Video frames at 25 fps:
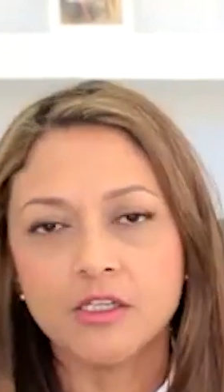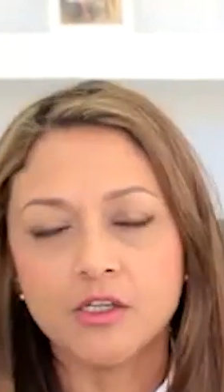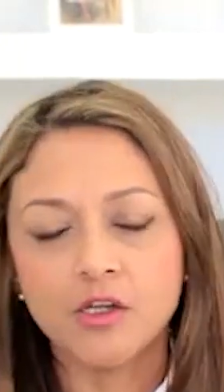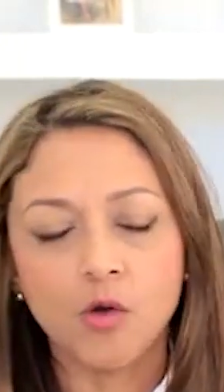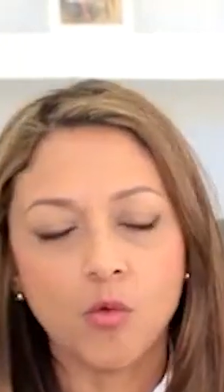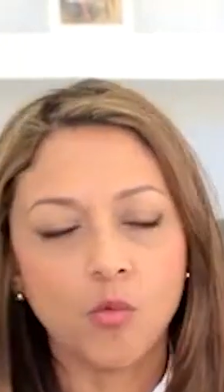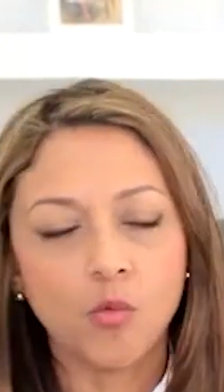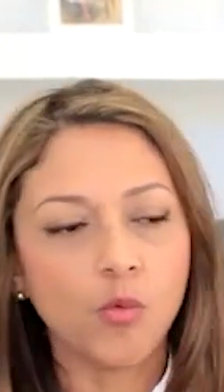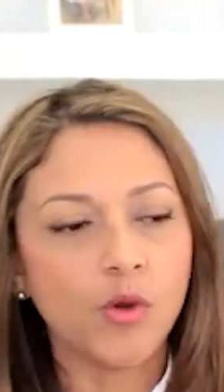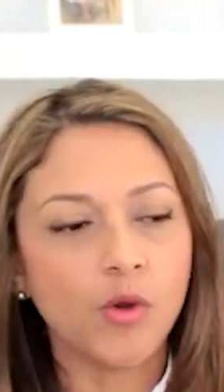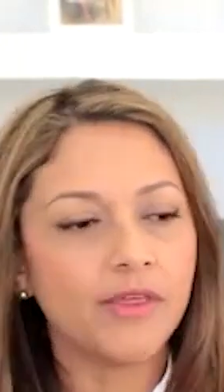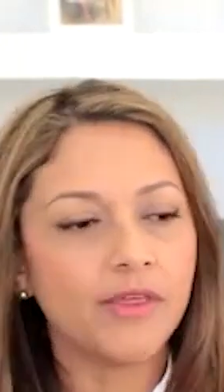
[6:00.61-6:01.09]

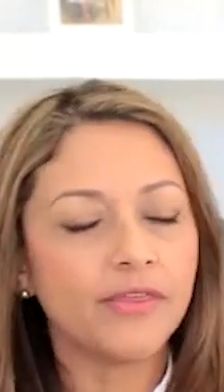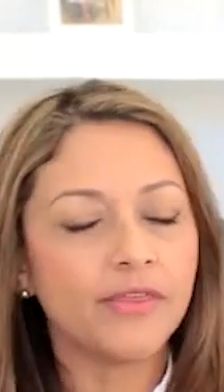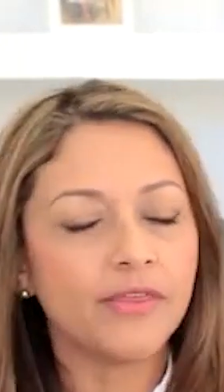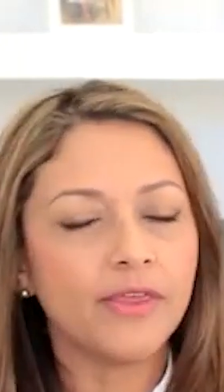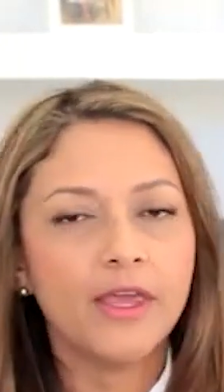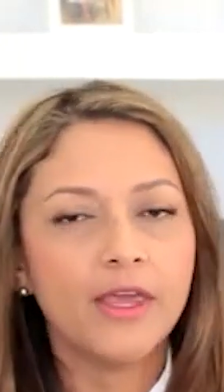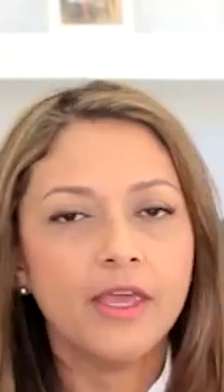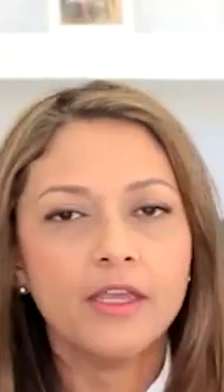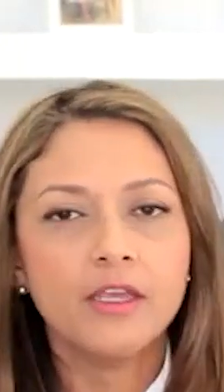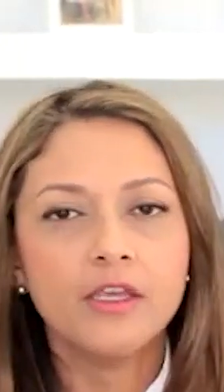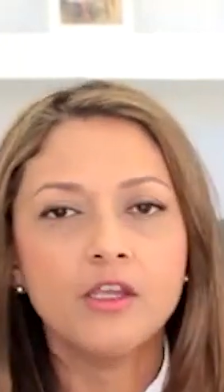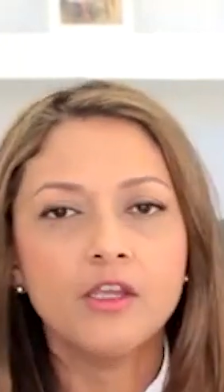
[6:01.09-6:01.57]
with,
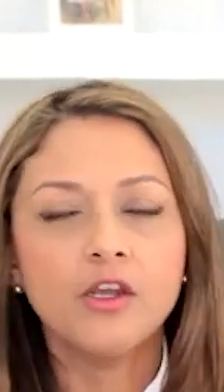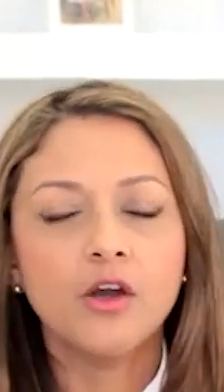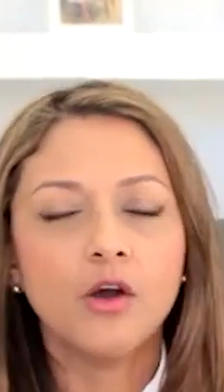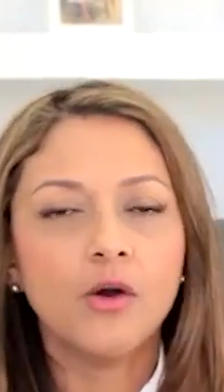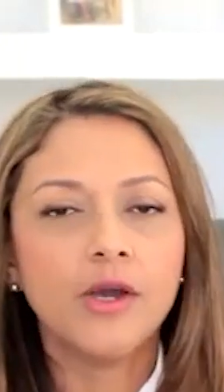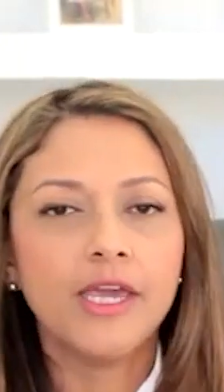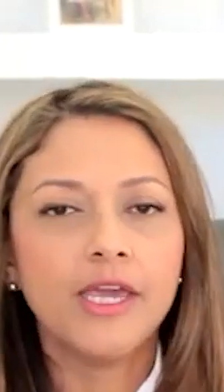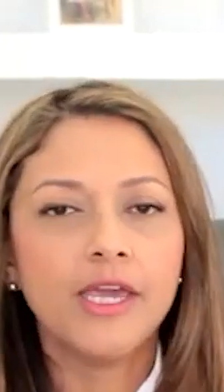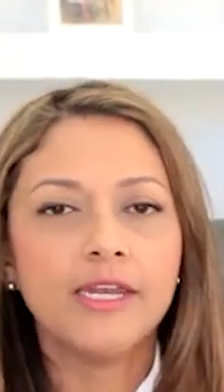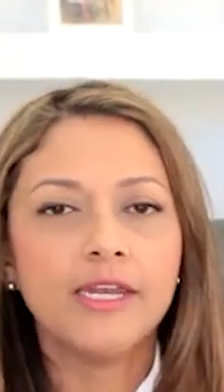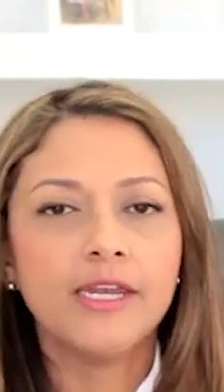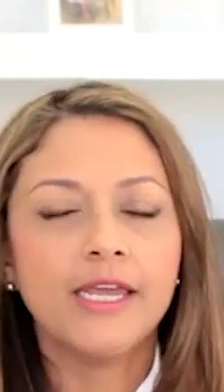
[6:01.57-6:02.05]

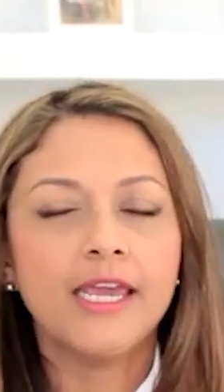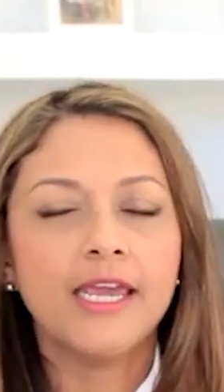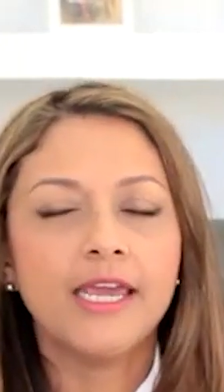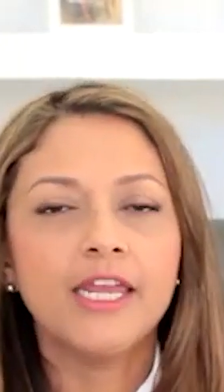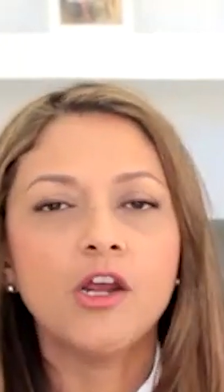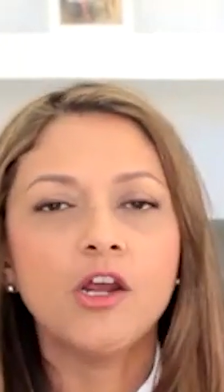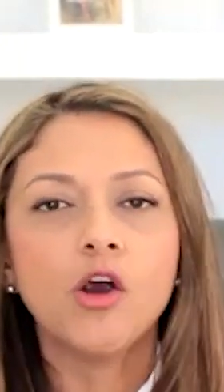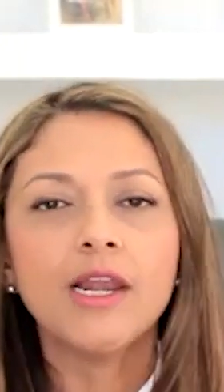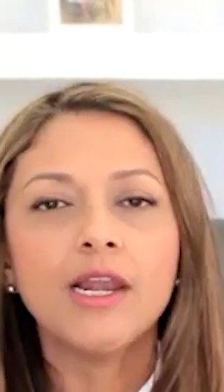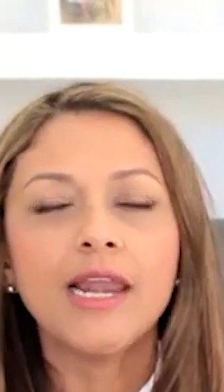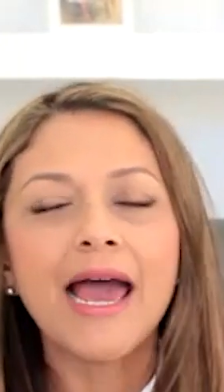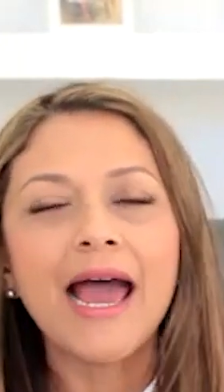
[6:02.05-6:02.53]

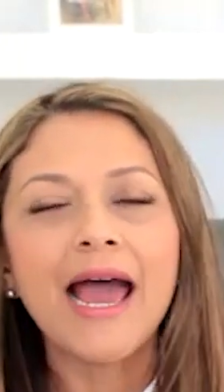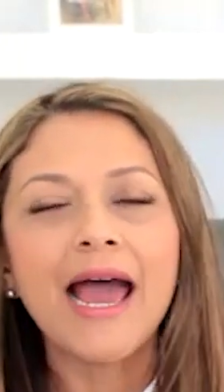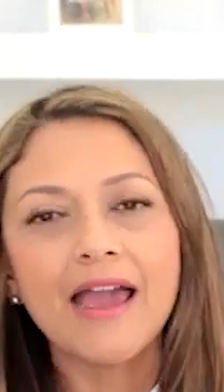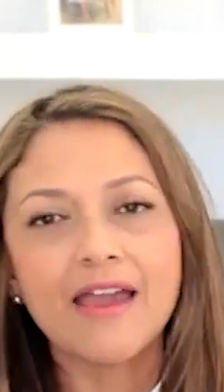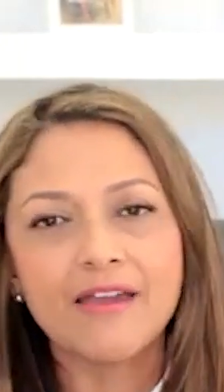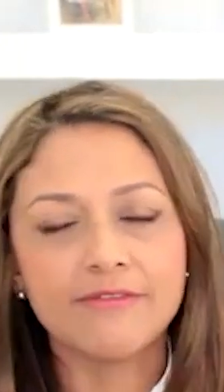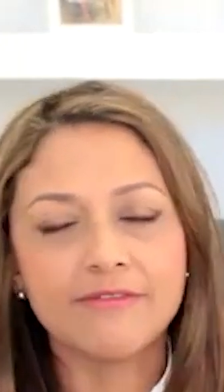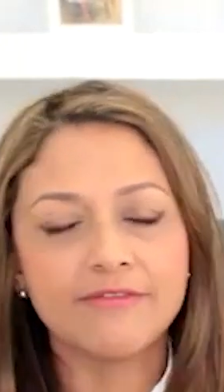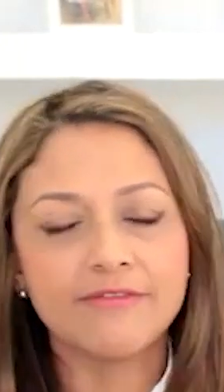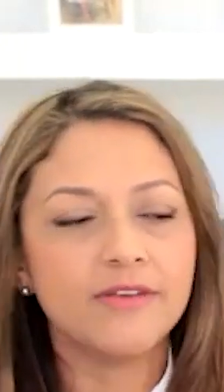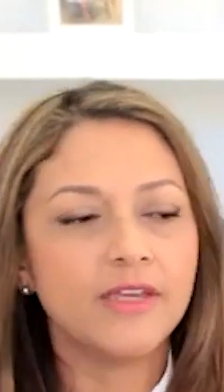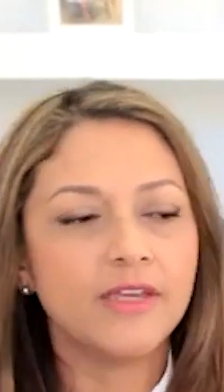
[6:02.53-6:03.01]
in our life,